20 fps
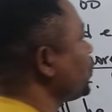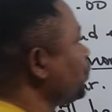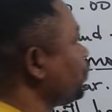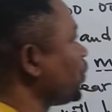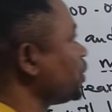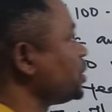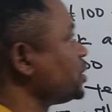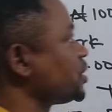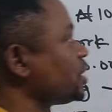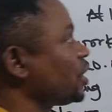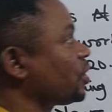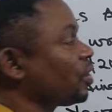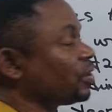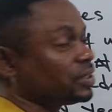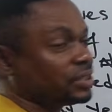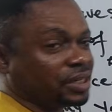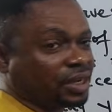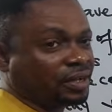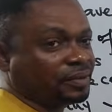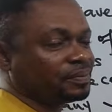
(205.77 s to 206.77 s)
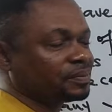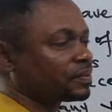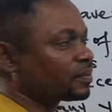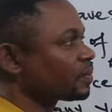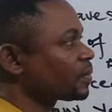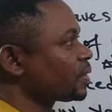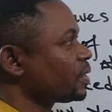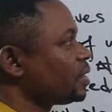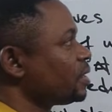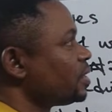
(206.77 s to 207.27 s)
for the second term.
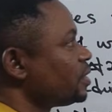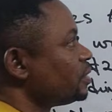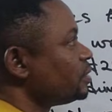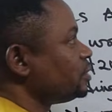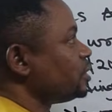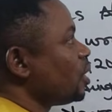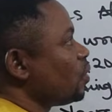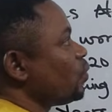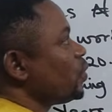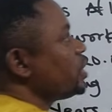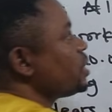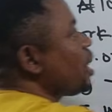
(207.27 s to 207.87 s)
Then we